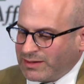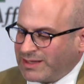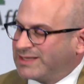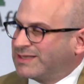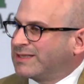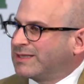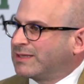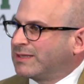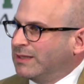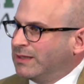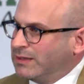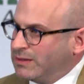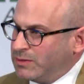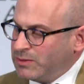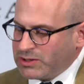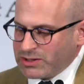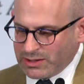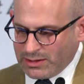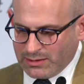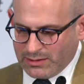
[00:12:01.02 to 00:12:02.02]
as a
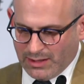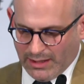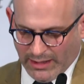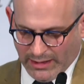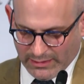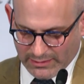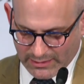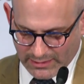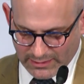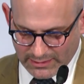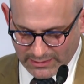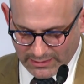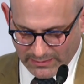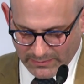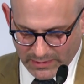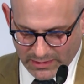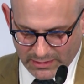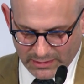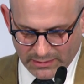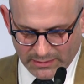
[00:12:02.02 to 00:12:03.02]
solution to
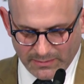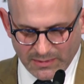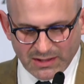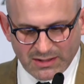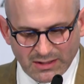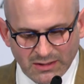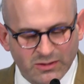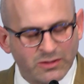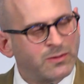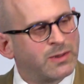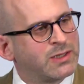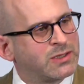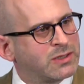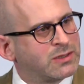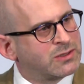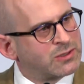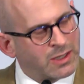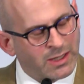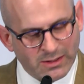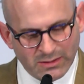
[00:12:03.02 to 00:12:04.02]
anti-Semitism, the situation
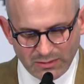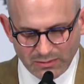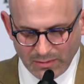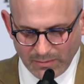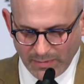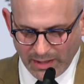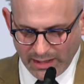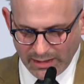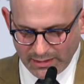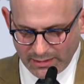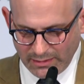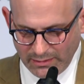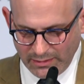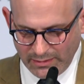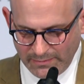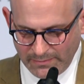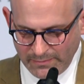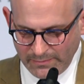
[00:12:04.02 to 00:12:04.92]
changed dramatically.